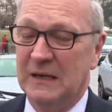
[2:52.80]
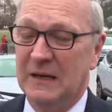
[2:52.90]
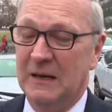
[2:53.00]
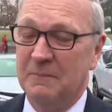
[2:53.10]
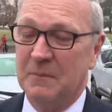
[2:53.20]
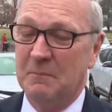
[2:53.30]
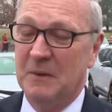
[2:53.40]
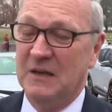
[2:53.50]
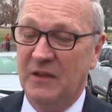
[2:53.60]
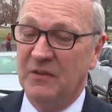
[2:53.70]
Um,
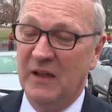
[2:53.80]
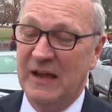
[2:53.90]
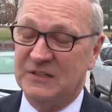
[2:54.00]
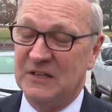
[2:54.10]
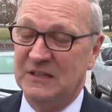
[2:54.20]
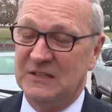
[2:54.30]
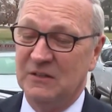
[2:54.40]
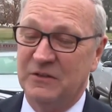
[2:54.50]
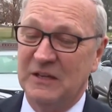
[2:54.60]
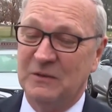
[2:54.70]
but nonetheless, I
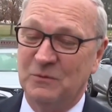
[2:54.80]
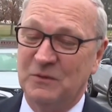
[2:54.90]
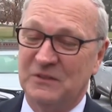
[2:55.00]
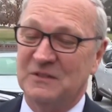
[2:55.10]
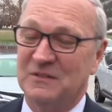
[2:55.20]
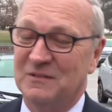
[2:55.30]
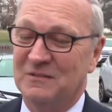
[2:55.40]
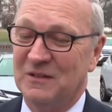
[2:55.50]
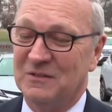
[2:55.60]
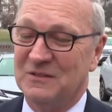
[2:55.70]
still think there's
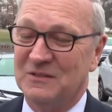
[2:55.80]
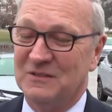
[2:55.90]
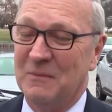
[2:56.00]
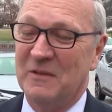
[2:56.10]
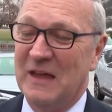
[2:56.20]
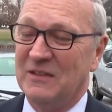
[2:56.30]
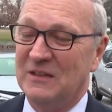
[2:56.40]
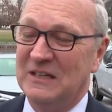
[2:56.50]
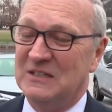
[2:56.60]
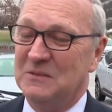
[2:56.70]
there's some of that
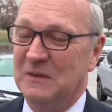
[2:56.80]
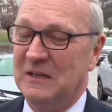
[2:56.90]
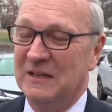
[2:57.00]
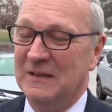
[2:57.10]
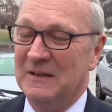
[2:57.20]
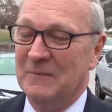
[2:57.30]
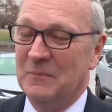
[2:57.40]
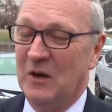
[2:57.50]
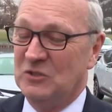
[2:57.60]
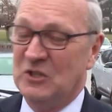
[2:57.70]
that needs to be
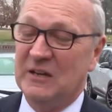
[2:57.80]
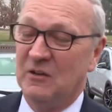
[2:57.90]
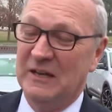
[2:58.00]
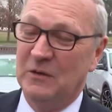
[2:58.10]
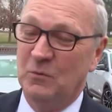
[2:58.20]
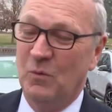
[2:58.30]
articulated.